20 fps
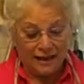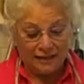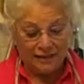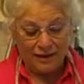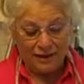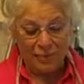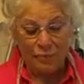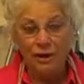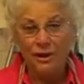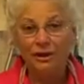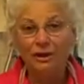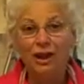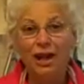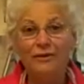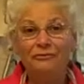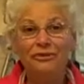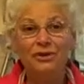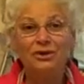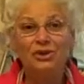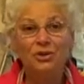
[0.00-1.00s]
that we
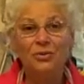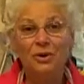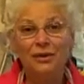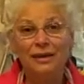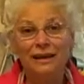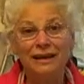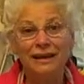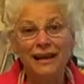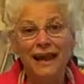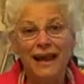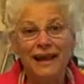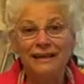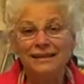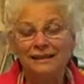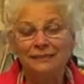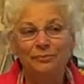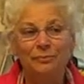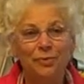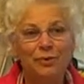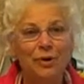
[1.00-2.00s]
love to do in the
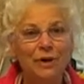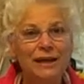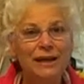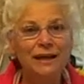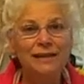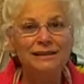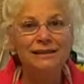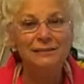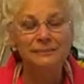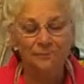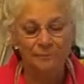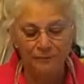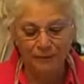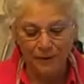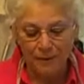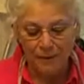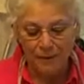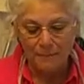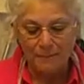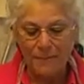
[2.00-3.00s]
cakes and puddings.
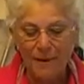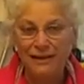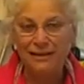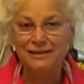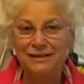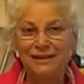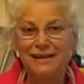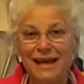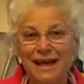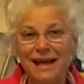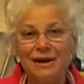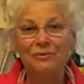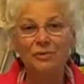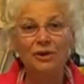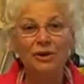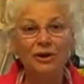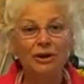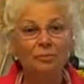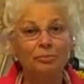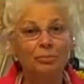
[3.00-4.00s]
But today
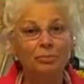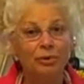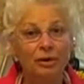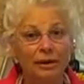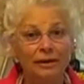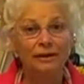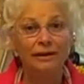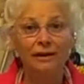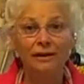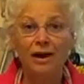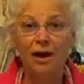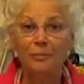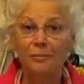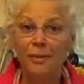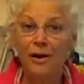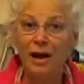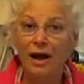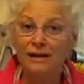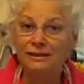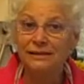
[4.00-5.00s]
we're going to put it in our
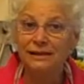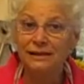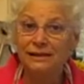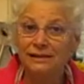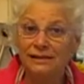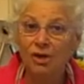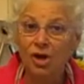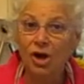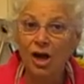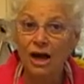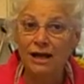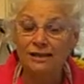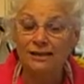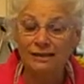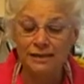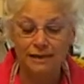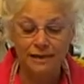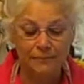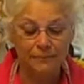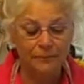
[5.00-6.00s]
pasta
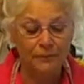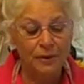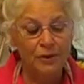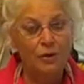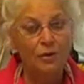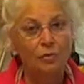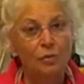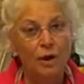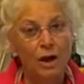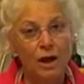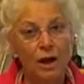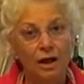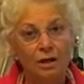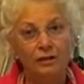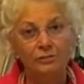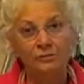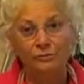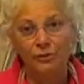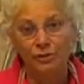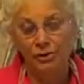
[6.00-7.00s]
sauce.
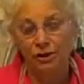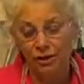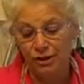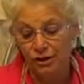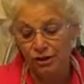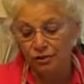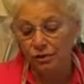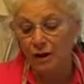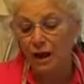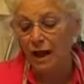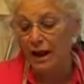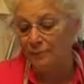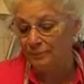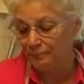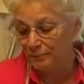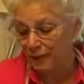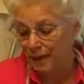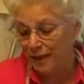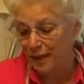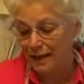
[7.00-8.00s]
Well, we're going to try.
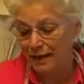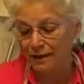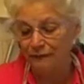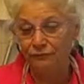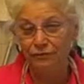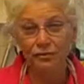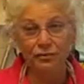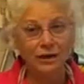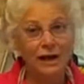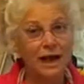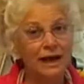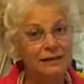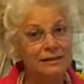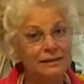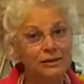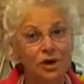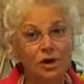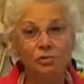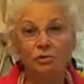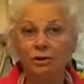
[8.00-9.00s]
And if you
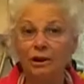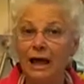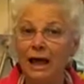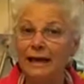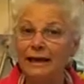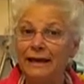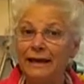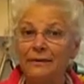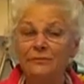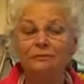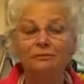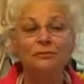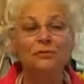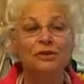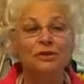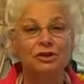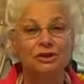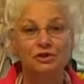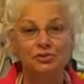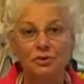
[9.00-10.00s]
guys don't like it,
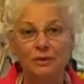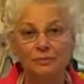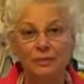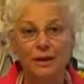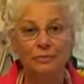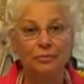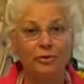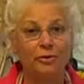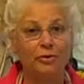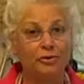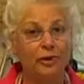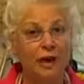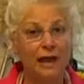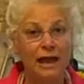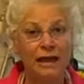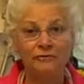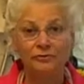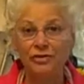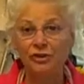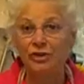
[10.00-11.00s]
just remember, you
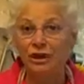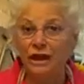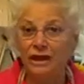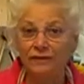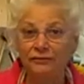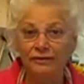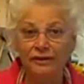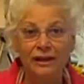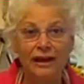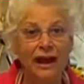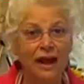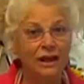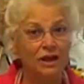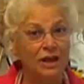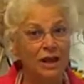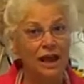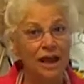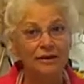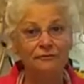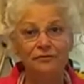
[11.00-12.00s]
have to live and
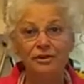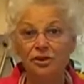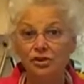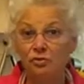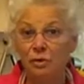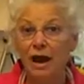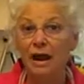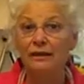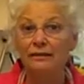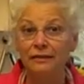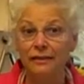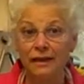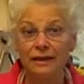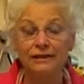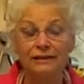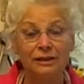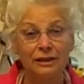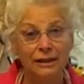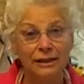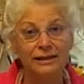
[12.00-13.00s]
you have to try
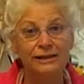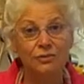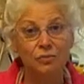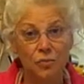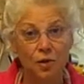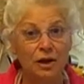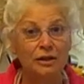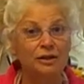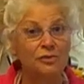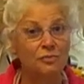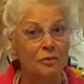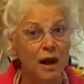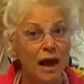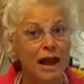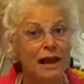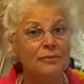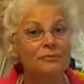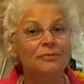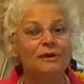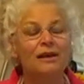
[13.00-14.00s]
things at least once,
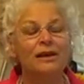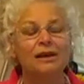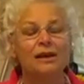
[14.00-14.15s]
right?